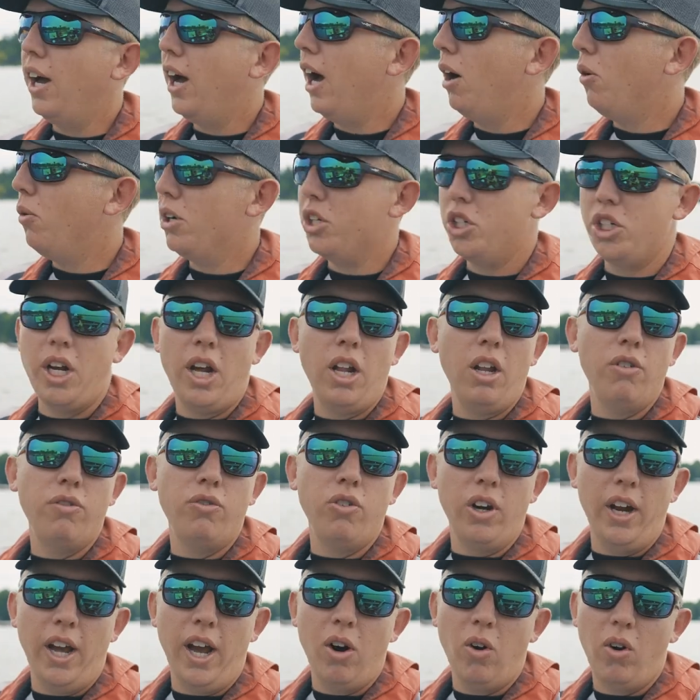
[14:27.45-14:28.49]
I went shallow
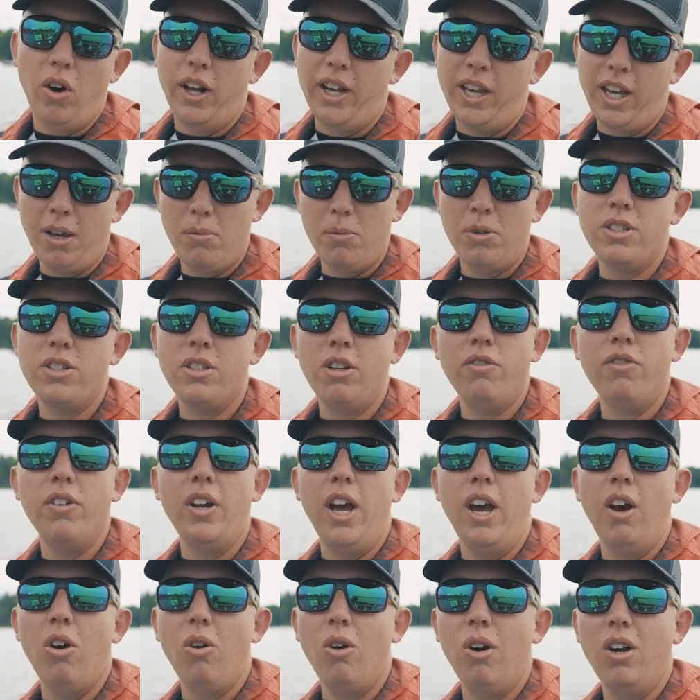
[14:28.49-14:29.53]
for an hour and I gave myself an
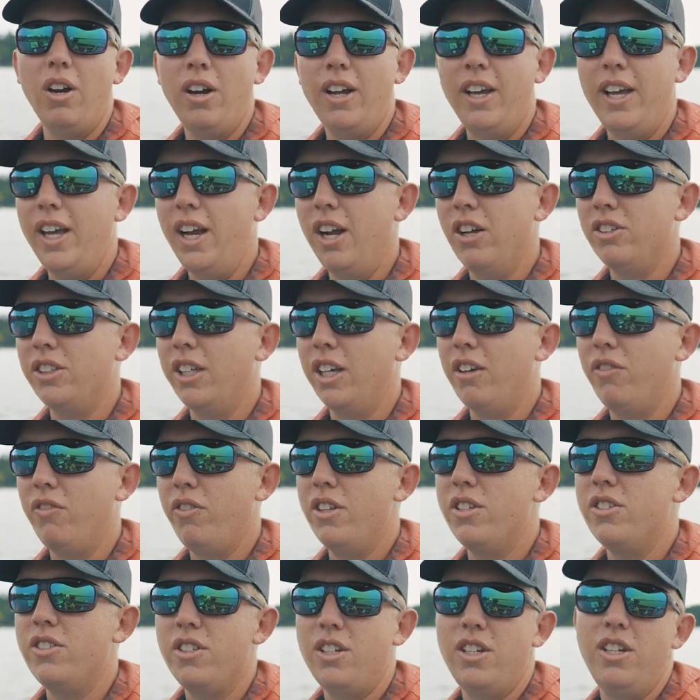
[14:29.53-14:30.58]
hour. And I was like, if
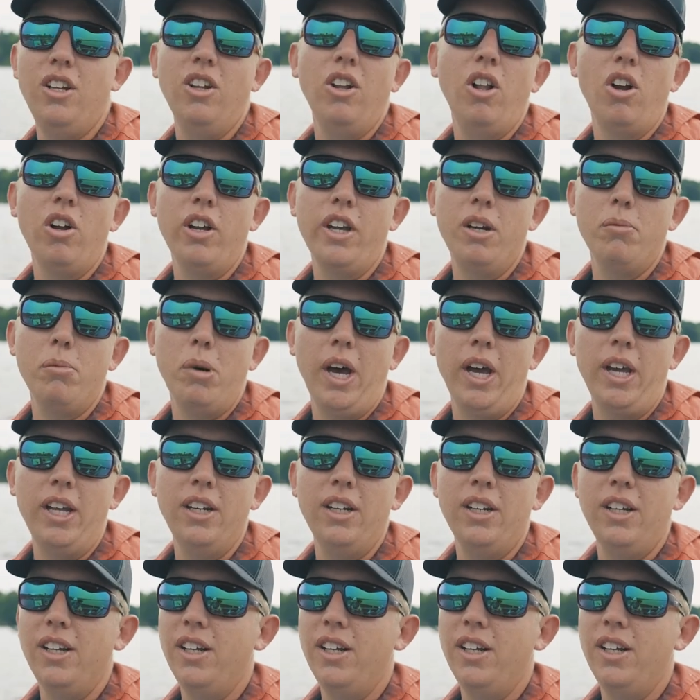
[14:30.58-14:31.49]
this is the deal, I'll get a bite